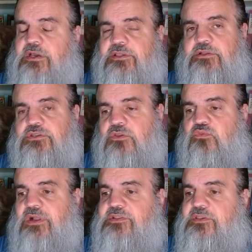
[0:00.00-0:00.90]
uh, such as
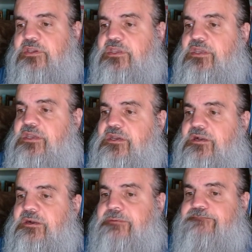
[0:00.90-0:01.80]
ROTC.
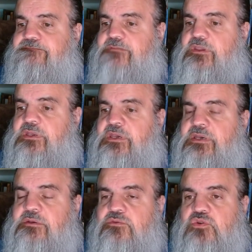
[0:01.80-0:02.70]
Um,
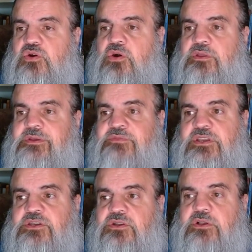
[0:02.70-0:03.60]
uh,
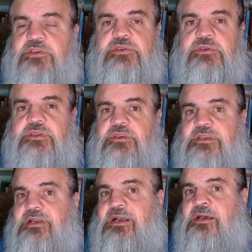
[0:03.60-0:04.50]
we could also
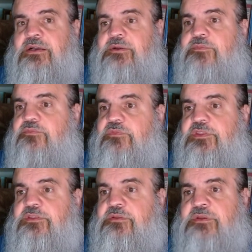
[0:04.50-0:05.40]
see um,
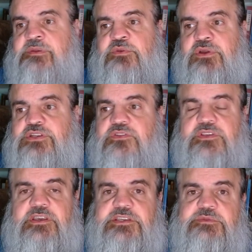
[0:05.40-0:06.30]

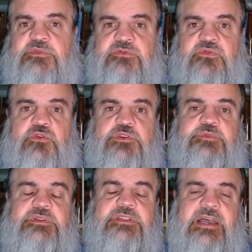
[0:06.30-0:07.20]
Immigrations and Customs
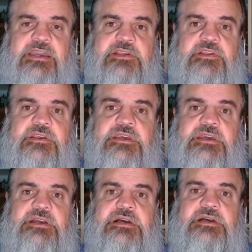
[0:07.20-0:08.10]
Enforcement, ICE,
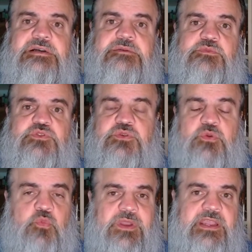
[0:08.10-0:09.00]
um,
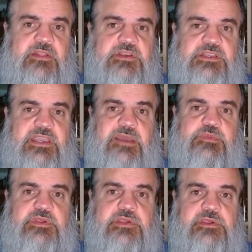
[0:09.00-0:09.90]
doing raids on
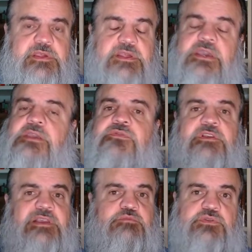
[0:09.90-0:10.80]
campuses, say, for
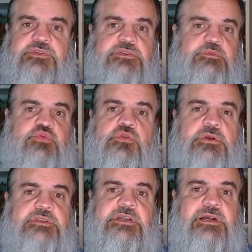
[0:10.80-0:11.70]
example, to
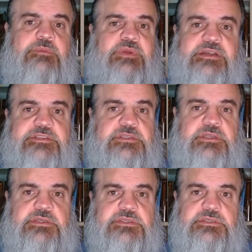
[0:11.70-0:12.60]
deport uh,
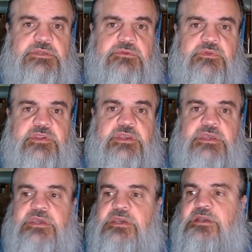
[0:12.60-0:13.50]
Palestinian students.
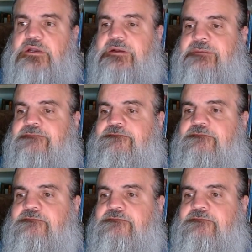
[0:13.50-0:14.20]
Um,